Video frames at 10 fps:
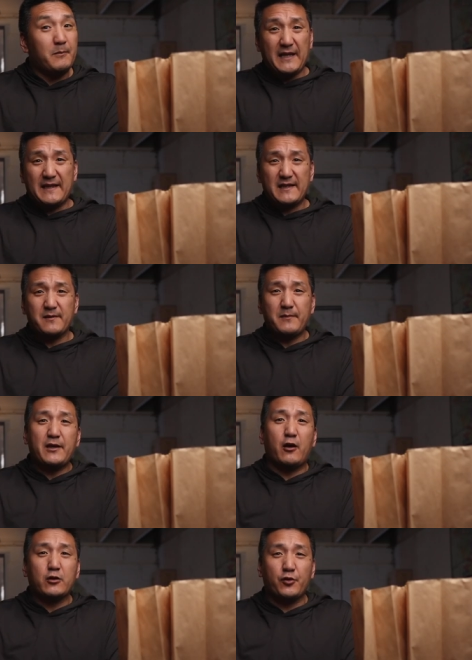but that doesn't
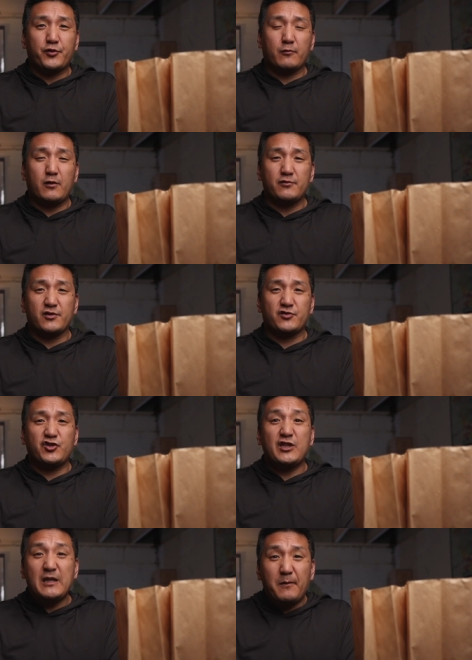mean all Côtes du Rhônes are
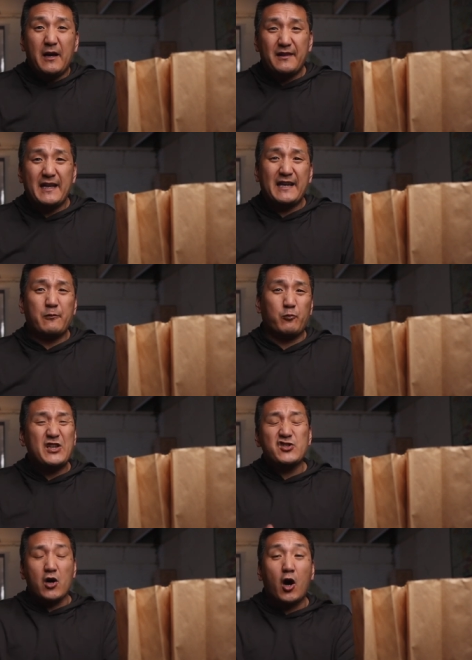cheap. They can
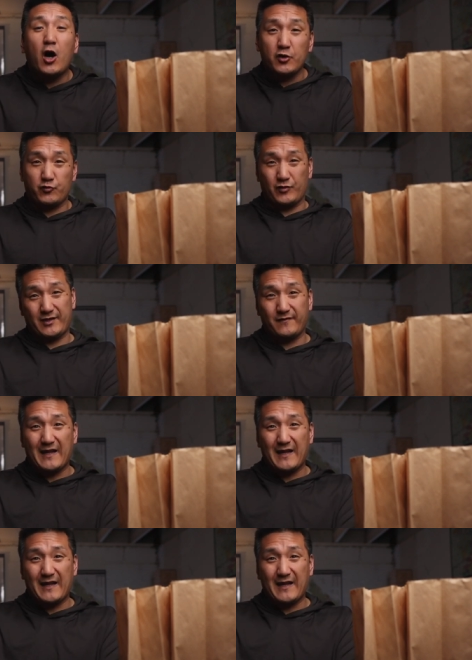reach hundreds of